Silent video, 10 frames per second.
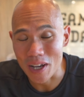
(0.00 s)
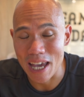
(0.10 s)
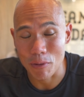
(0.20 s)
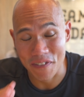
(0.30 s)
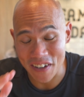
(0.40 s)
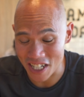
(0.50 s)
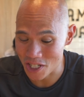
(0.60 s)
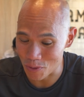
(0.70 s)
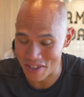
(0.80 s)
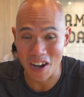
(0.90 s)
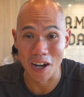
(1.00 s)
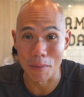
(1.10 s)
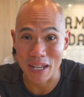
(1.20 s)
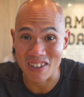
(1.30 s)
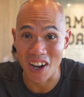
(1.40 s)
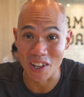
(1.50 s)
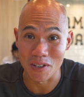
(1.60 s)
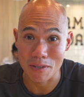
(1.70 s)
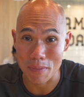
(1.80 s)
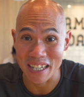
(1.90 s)
okay, we're finished with our
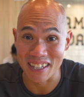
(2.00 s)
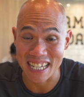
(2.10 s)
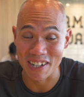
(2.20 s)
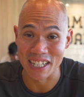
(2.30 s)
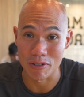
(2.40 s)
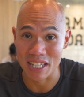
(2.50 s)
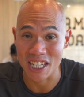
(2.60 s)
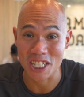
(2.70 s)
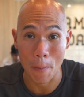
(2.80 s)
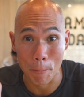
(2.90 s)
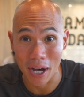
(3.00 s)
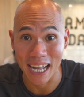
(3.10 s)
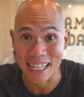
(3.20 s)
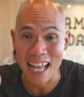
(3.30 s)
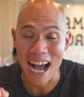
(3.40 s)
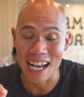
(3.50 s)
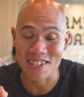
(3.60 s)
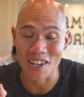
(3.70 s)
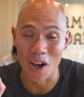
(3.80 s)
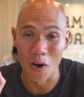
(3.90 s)
McDonald's meal here in Indonesia, but I
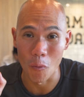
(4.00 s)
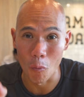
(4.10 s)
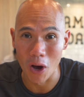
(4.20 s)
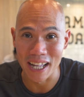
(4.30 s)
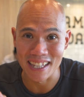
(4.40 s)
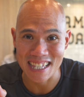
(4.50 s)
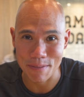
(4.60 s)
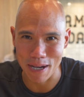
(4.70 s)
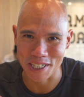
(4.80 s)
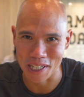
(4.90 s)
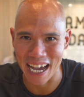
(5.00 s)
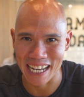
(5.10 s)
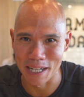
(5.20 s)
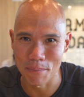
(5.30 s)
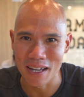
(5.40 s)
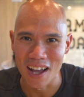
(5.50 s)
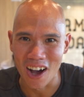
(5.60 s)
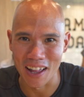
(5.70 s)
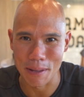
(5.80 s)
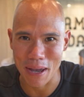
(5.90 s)
saw one special item
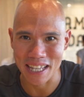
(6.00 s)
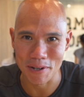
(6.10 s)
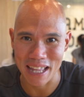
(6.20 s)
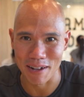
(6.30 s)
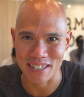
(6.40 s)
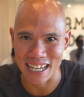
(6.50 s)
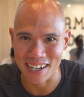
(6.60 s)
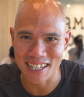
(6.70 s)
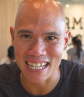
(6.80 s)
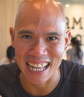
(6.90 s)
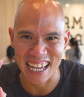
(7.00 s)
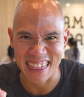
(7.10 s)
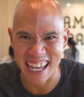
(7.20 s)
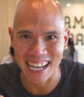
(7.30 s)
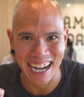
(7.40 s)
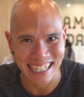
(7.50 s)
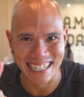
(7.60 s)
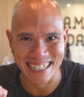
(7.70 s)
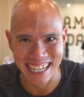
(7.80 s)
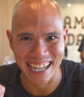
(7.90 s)
on the menu downstairs, and I think I
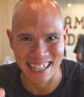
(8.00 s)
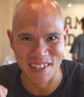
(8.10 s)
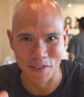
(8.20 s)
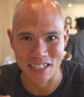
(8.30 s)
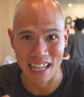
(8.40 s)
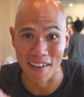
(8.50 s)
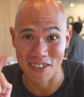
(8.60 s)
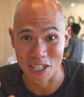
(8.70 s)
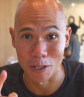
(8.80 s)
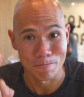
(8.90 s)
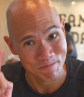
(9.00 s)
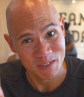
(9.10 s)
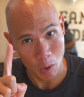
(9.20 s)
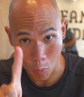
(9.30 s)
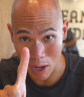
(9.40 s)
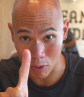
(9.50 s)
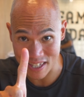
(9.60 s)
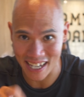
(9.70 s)
need to get this for Steph, so wait one